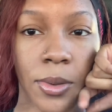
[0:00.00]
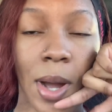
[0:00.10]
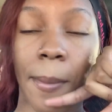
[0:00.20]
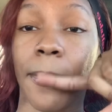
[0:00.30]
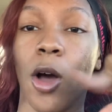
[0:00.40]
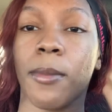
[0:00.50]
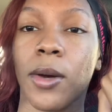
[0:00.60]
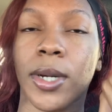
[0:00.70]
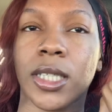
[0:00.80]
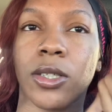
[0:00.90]
I'm on my
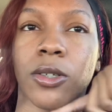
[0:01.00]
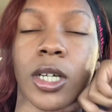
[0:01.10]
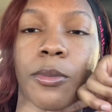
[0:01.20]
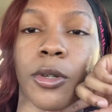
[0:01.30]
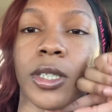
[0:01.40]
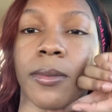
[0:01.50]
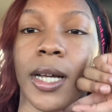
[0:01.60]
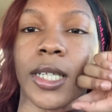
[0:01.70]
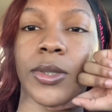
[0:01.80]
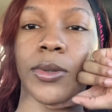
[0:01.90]
way to the beauty
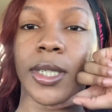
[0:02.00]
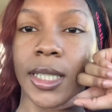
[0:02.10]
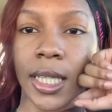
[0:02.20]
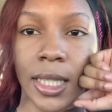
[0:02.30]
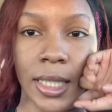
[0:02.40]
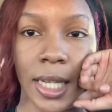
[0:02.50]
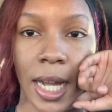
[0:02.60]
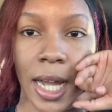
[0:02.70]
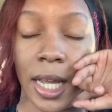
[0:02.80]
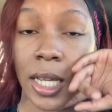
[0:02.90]
supply store to get the
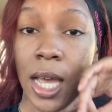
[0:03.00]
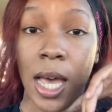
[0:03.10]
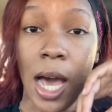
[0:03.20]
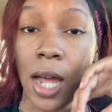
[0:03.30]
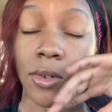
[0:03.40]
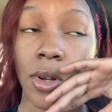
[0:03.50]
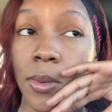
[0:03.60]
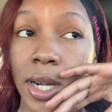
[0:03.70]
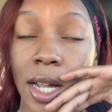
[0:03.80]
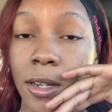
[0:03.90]
dye. I don't know
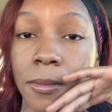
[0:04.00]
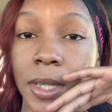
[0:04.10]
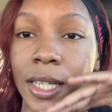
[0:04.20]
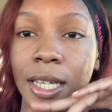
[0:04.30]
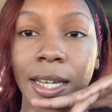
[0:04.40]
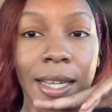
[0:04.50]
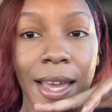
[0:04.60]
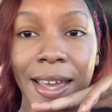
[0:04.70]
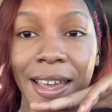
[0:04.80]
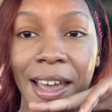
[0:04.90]
what color I'm gonna get
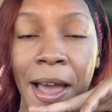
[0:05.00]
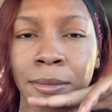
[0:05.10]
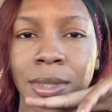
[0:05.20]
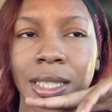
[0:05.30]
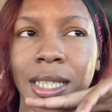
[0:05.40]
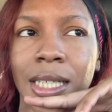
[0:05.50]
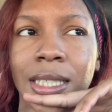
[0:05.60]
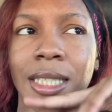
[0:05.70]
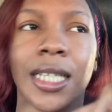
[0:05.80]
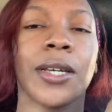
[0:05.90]
yet. I'm just gonna
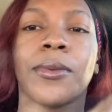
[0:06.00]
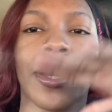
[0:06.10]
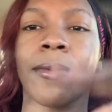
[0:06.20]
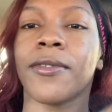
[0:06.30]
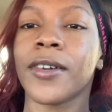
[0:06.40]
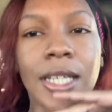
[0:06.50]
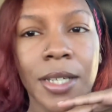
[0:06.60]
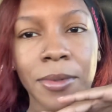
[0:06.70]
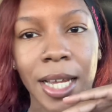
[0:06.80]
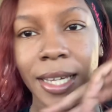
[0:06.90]
see what I'm feeling
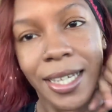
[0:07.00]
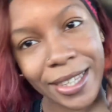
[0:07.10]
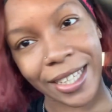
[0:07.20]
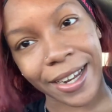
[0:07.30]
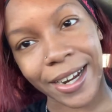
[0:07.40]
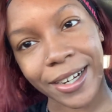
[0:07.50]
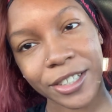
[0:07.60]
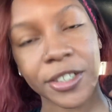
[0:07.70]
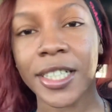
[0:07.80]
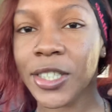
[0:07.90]
when I get there.
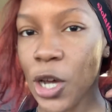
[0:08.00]
So let's go.